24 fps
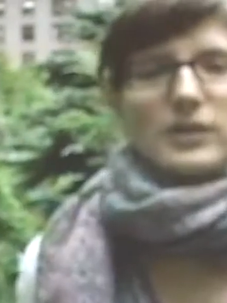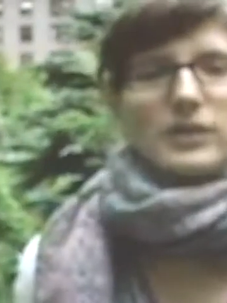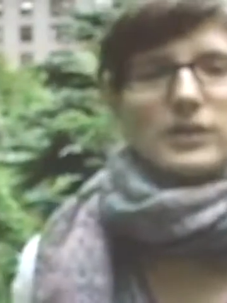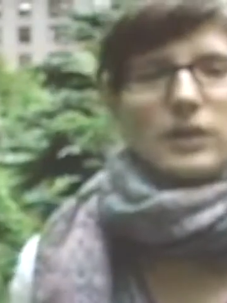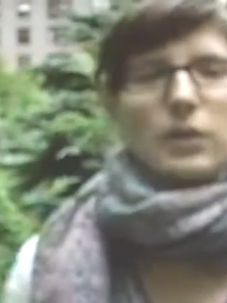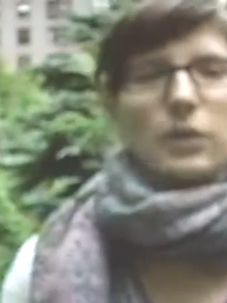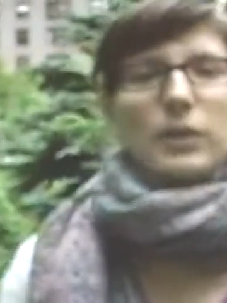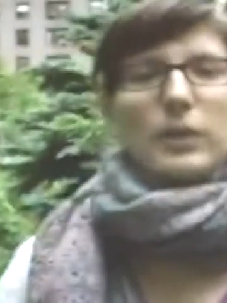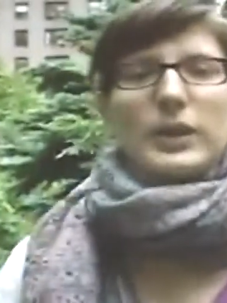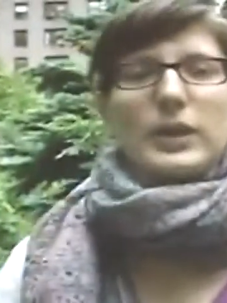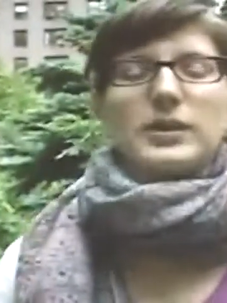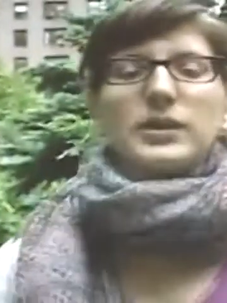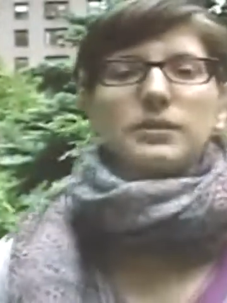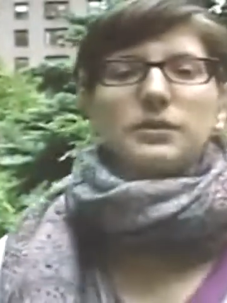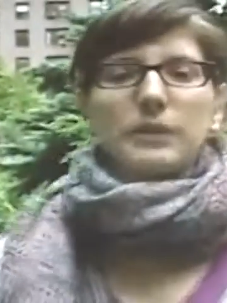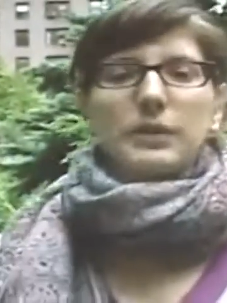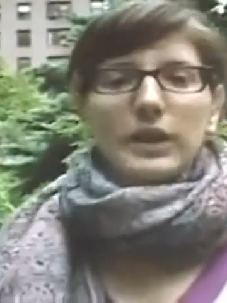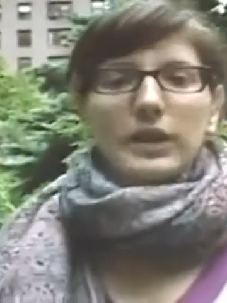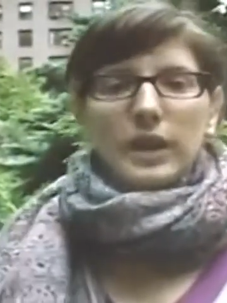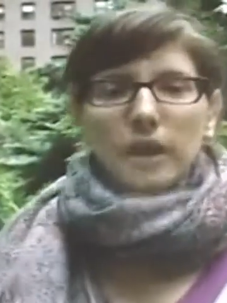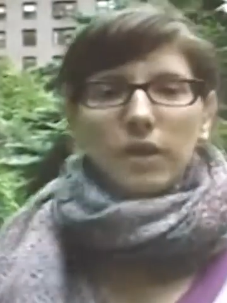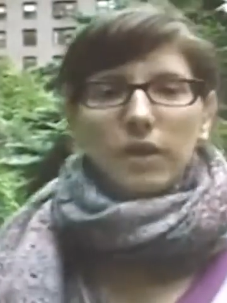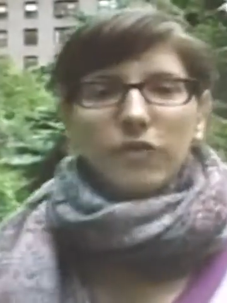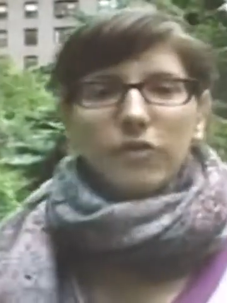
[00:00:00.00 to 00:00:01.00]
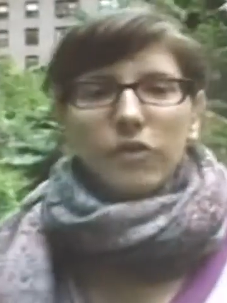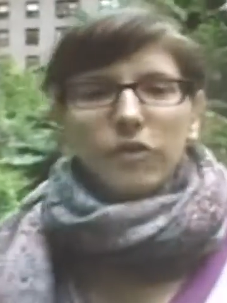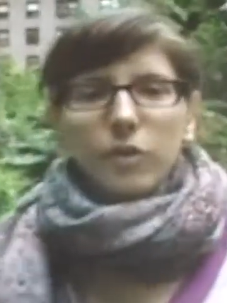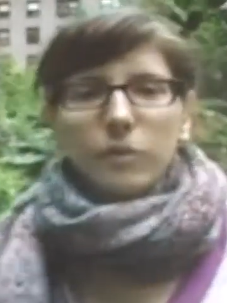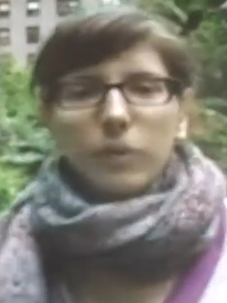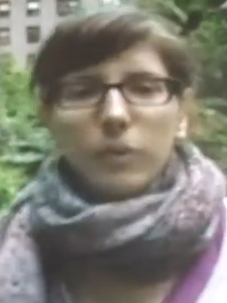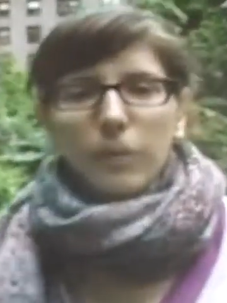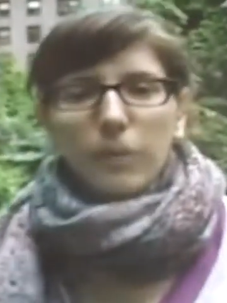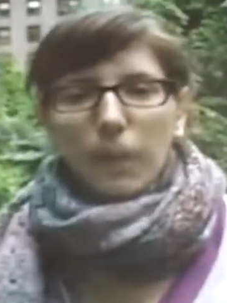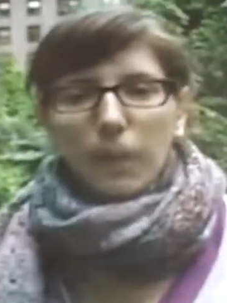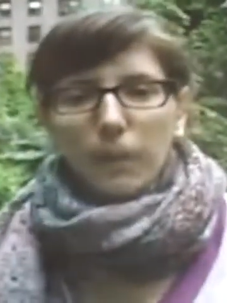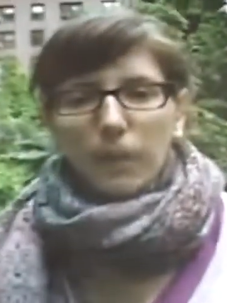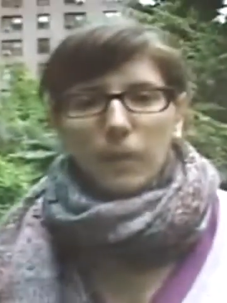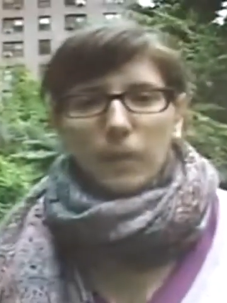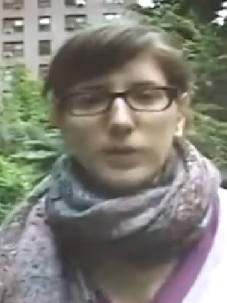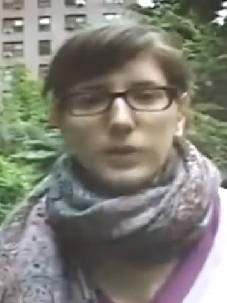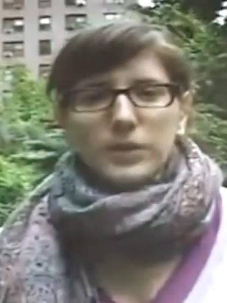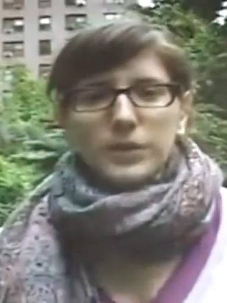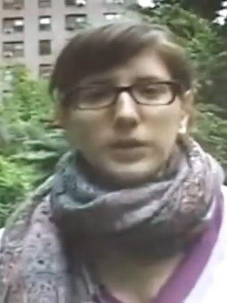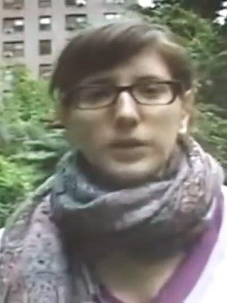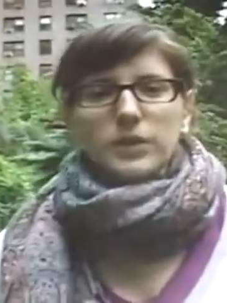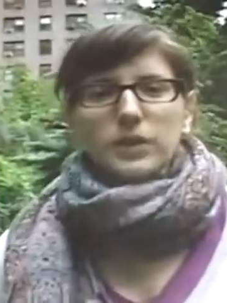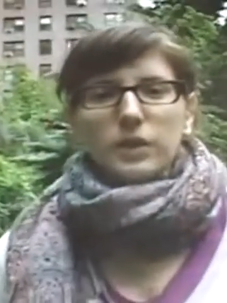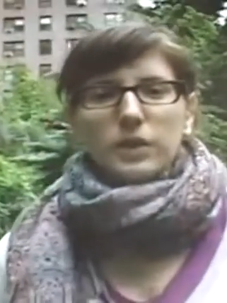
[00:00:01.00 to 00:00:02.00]
So we submitted a formal
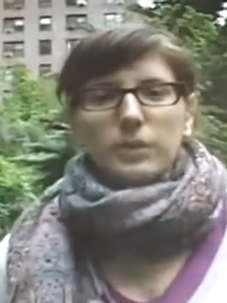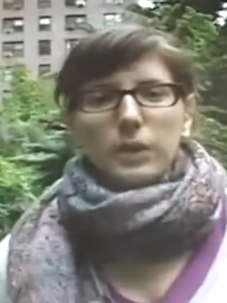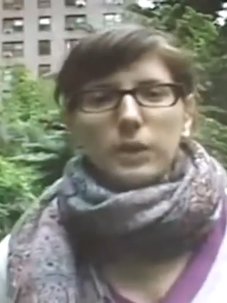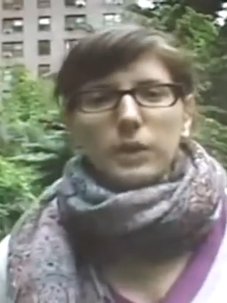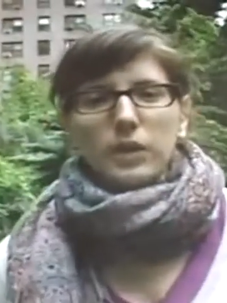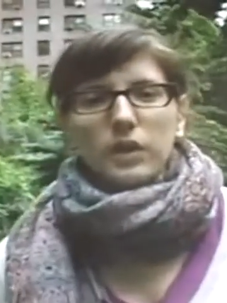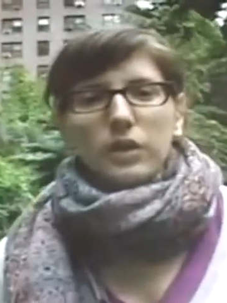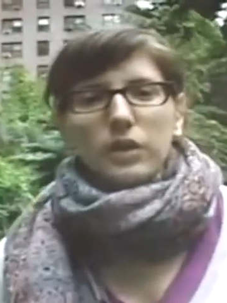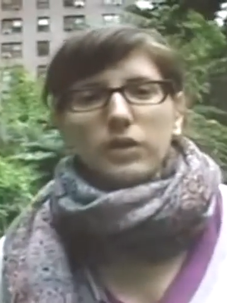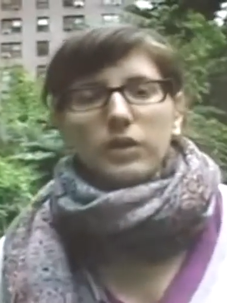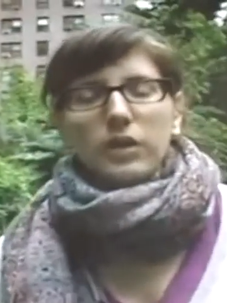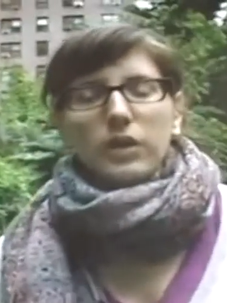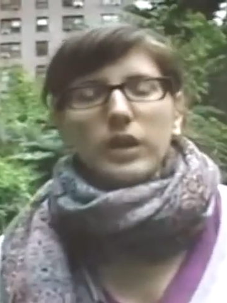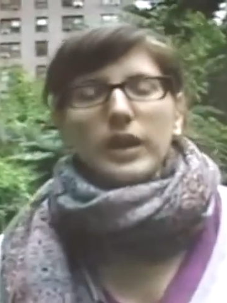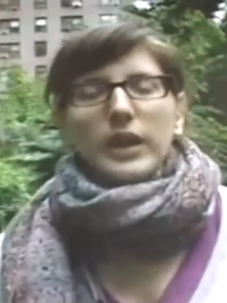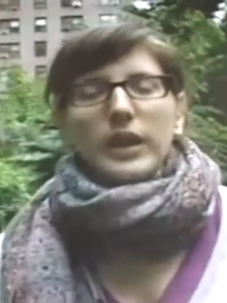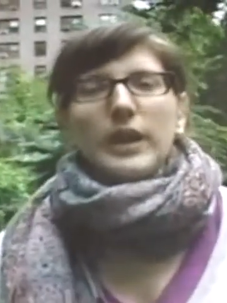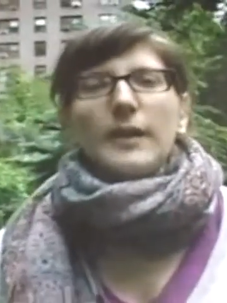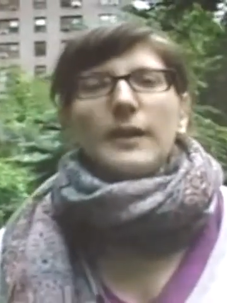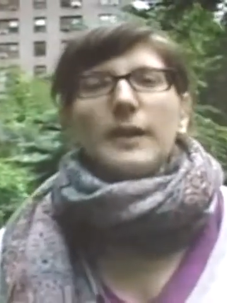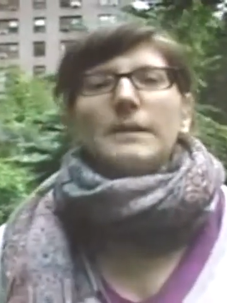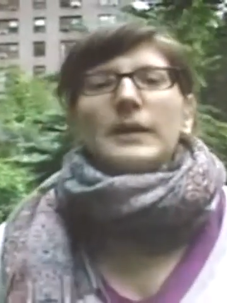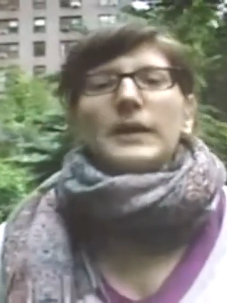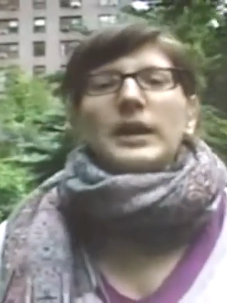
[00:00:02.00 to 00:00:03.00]
proposal to the Port Authority